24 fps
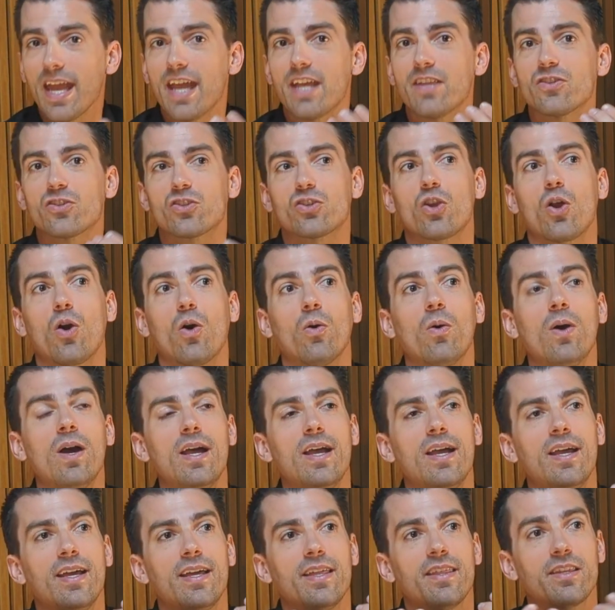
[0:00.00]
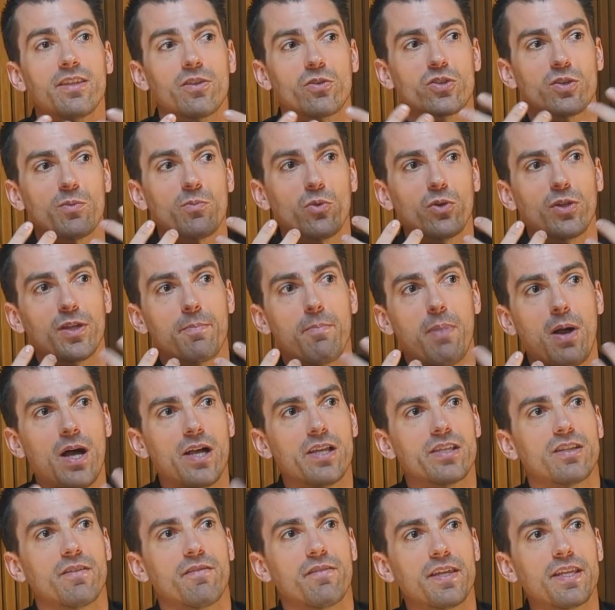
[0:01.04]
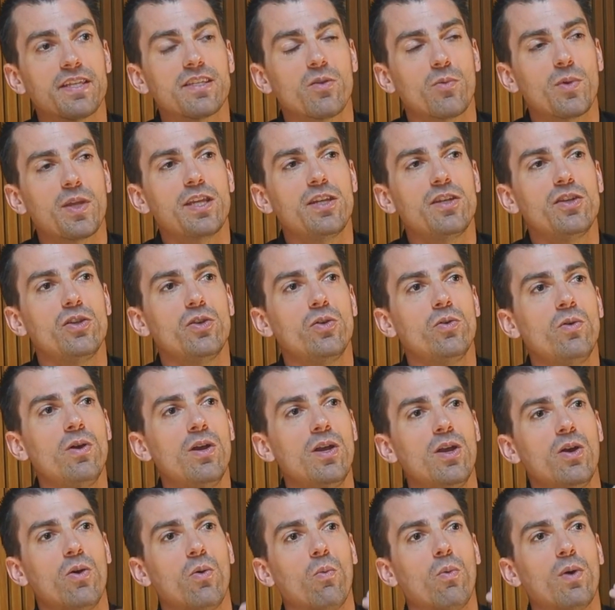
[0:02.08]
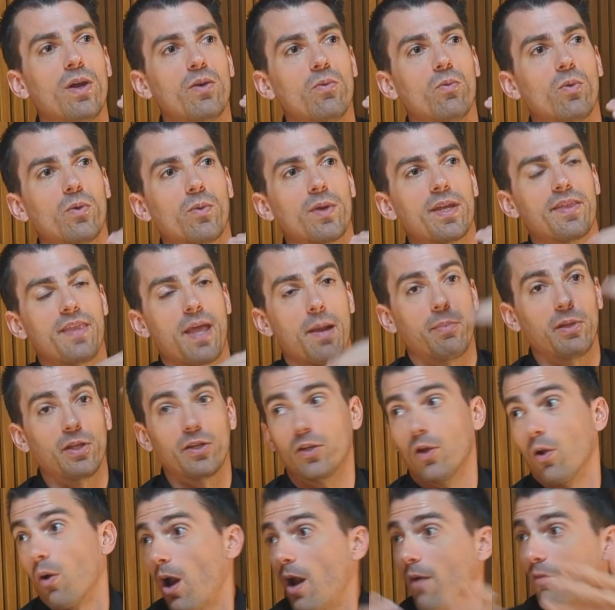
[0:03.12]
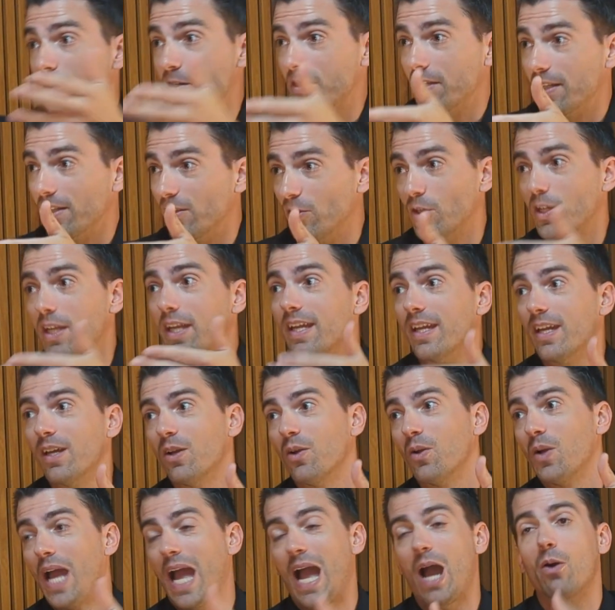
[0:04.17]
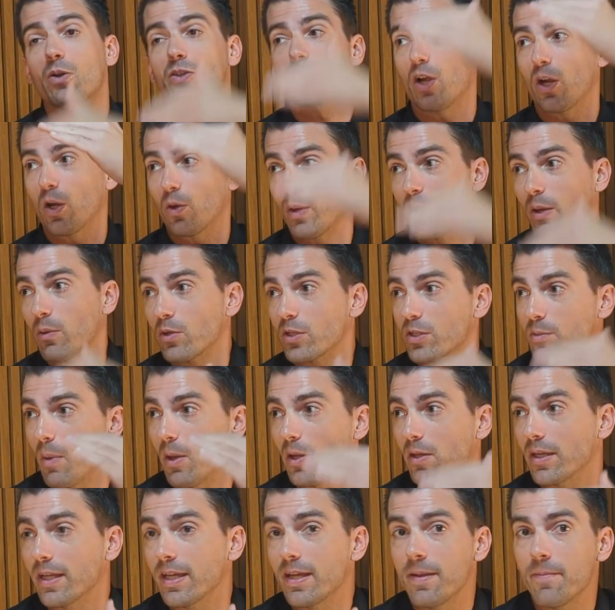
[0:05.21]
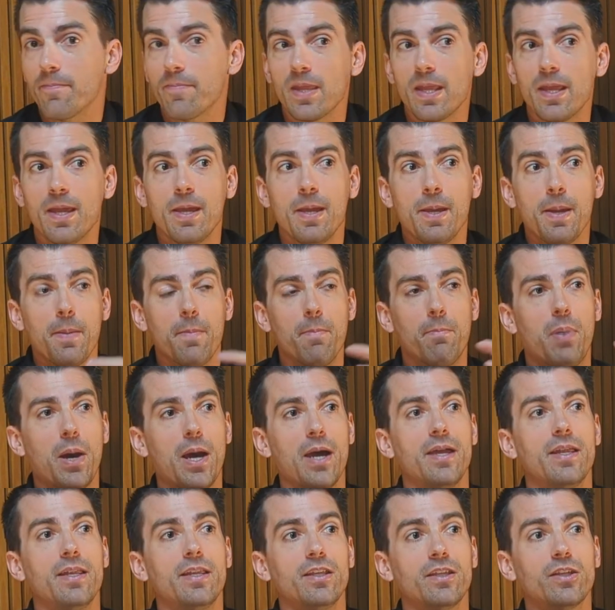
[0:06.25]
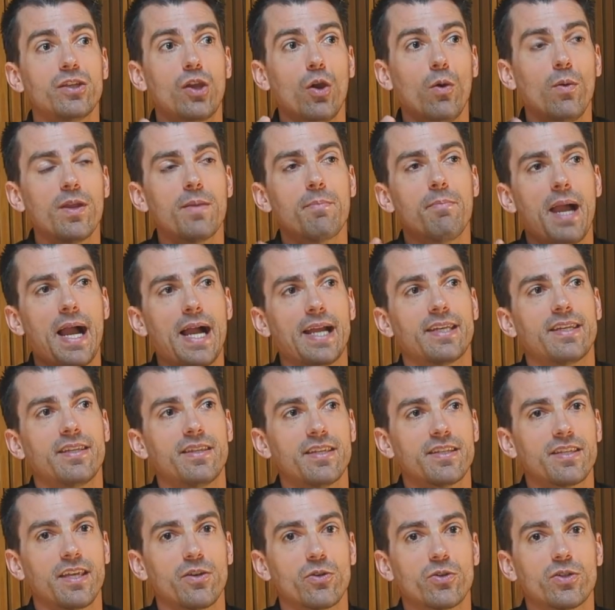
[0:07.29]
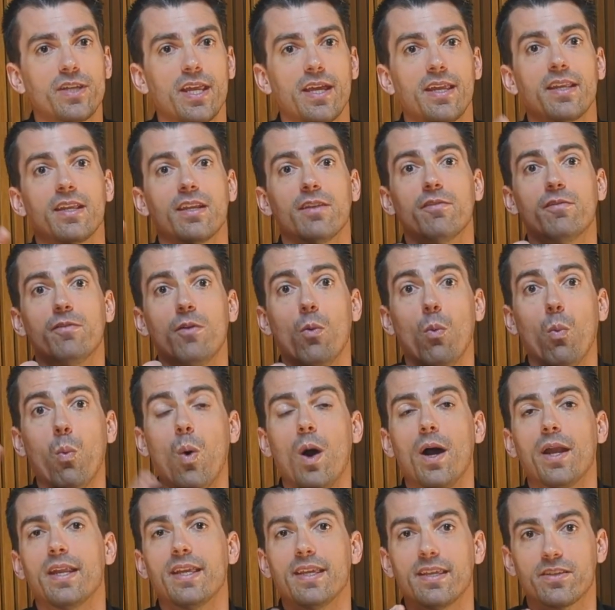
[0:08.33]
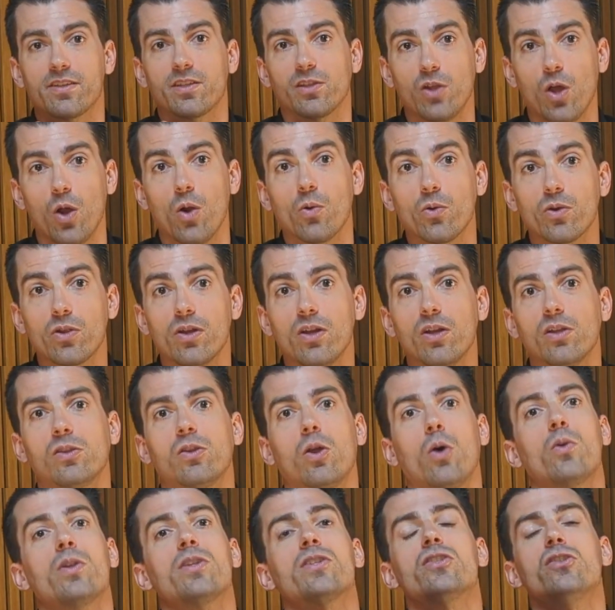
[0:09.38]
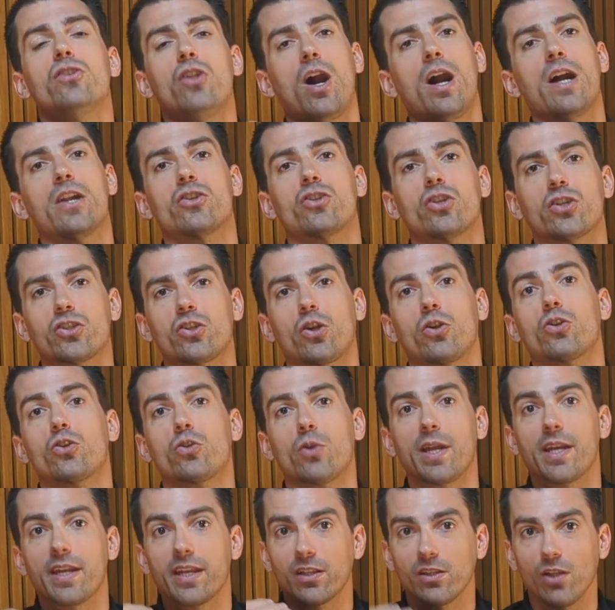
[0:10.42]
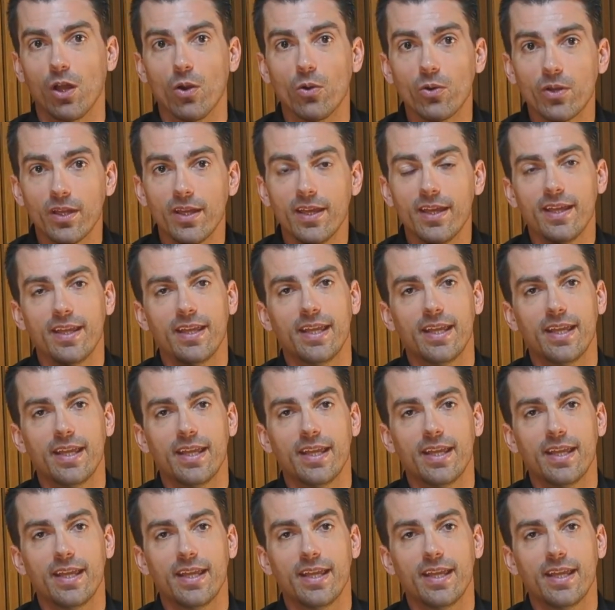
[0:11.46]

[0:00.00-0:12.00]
And so I think there's some really positive things that we can do when we hit that plateau. Obviously, looking at how is heart rate responding, but going back to this understanding of what is load. Load is not just our training load.